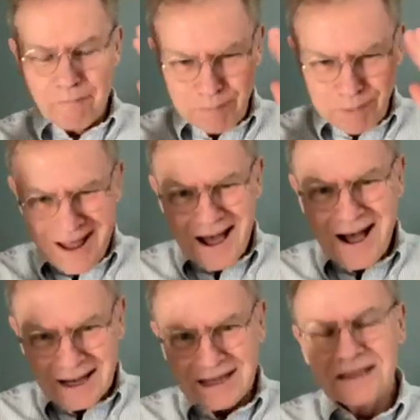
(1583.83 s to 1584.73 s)

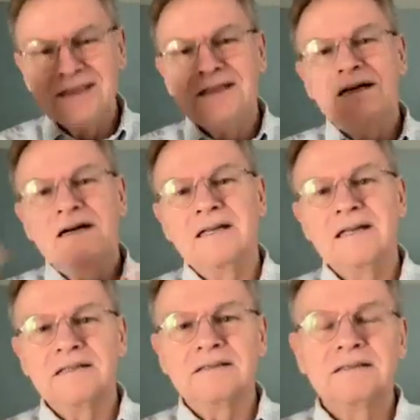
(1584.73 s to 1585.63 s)
block
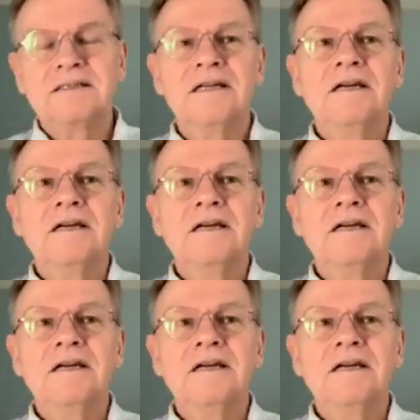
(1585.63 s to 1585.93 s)
against